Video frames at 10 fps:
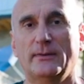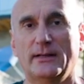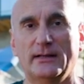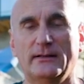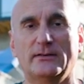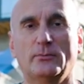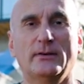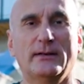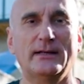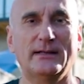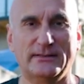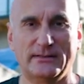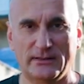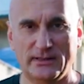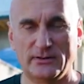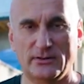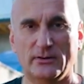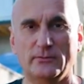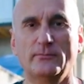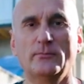begins with the
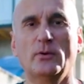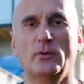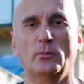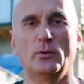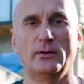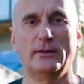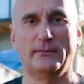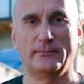installation of formwork.